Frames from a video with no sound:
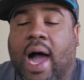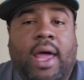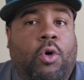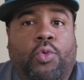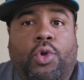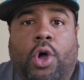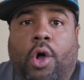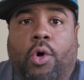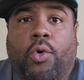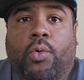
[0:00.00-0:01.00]
I don't
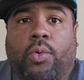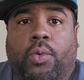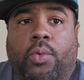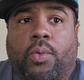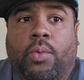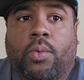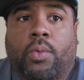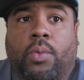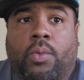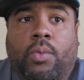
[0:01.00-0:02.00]
know
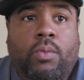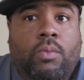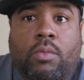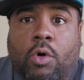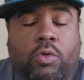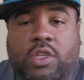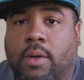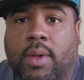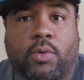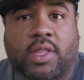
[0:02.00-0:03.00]
who's going
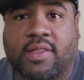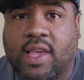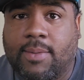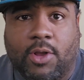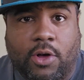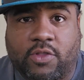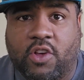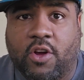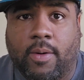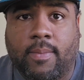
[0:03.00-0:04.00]
to be with the team long
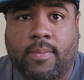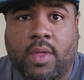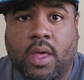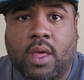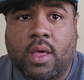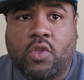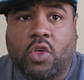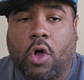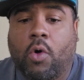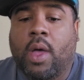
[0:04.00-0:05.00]
term.
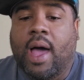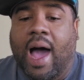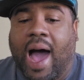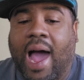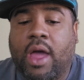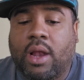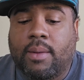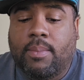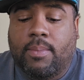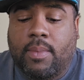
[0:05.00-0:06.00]
So
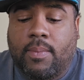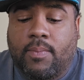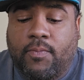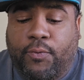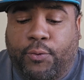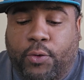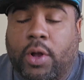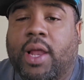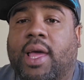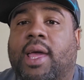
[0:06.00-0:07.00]
I
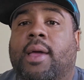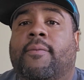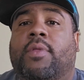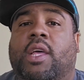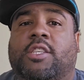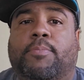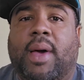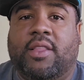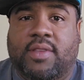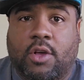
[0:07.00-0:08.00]
fully
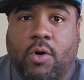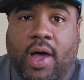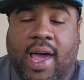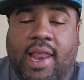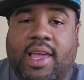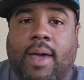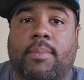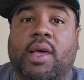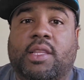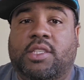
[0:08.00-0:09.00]
expect to go ahead and get
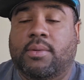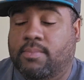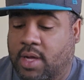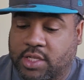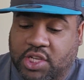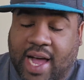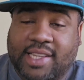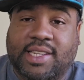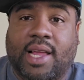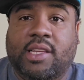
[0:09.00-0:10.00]
me a, a
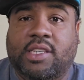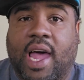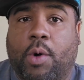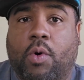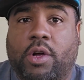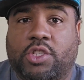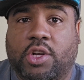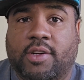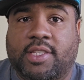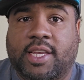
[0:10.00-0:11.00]
Josh Allen Jaguars
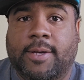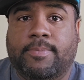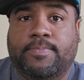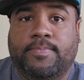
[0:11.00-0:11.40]
jersey,